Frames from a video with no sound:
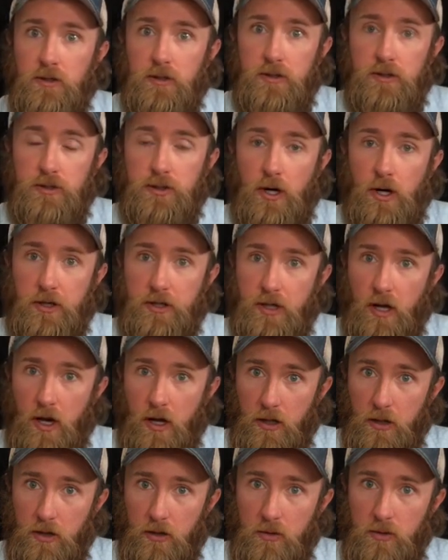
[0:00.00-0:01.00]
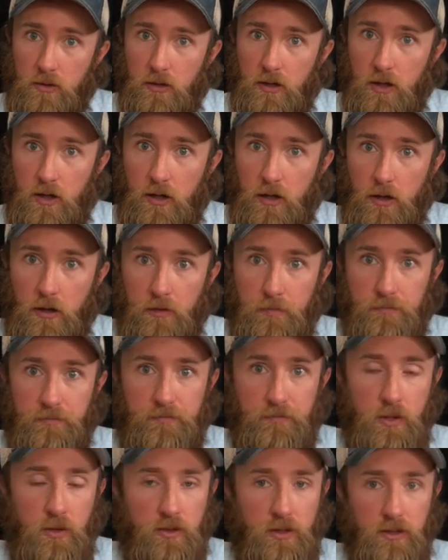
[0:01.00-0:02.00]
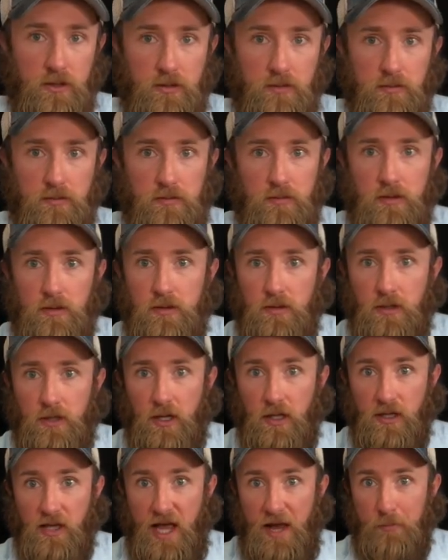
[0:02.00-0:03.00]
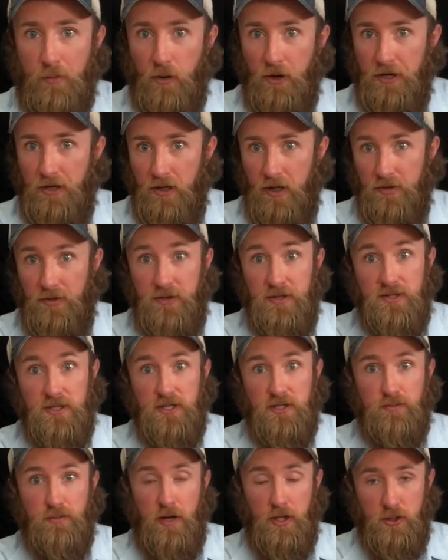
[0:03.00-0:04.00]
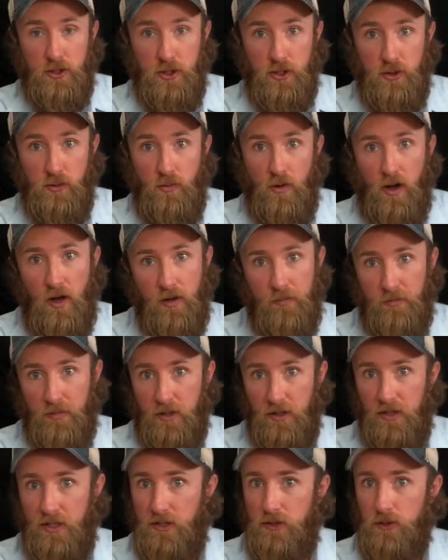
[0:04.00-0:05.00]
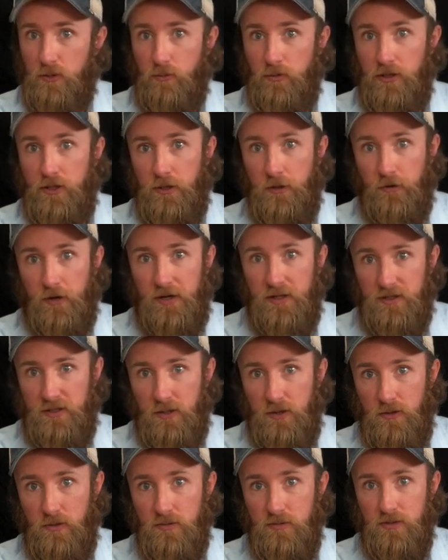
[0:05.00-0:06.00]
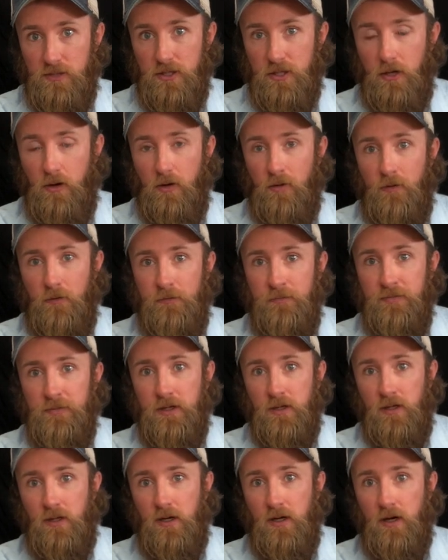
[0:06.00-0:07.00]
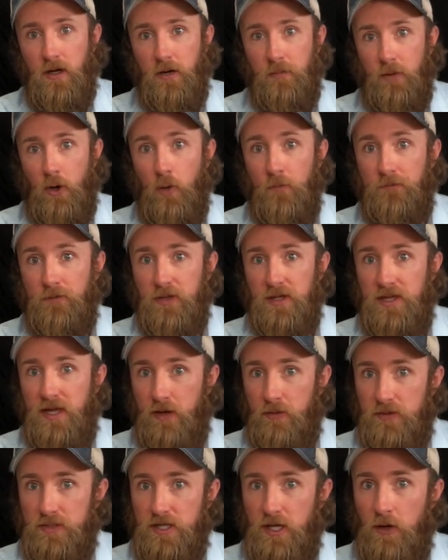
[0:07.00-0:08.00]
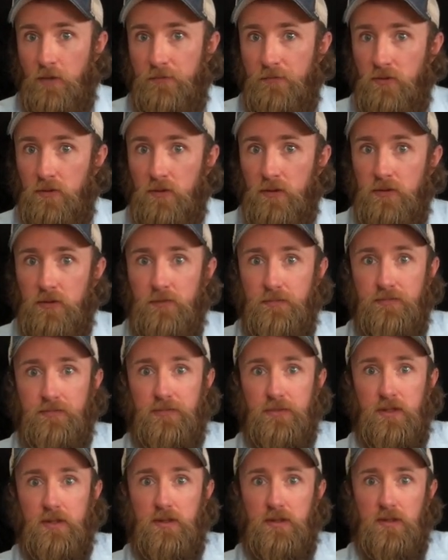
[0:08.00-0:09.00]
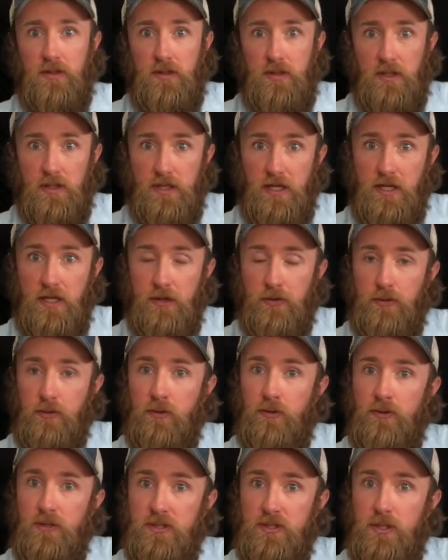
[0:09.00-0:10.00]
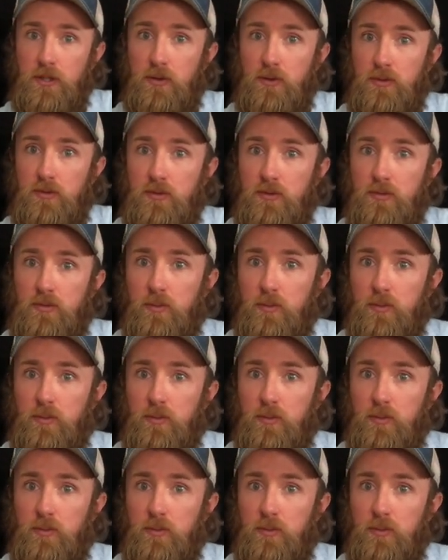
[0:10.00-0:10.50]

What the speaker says: Dark Hollow. You can elaborate on this as much as you want, but it's a really great tune. So hopefully that was helpful, getting through the tune